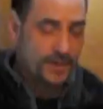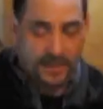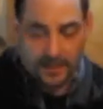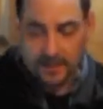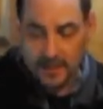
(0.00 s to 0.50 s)
We
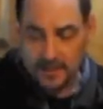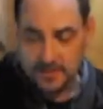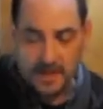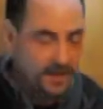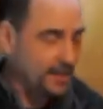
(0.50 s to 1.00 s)
can
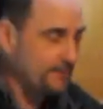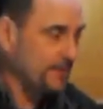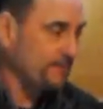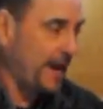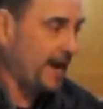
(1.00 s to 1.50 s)
snuggle up
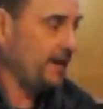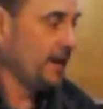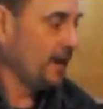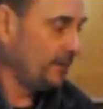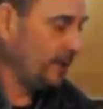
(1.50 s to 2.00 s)
in bed
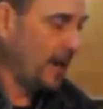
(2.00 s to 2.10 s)
and we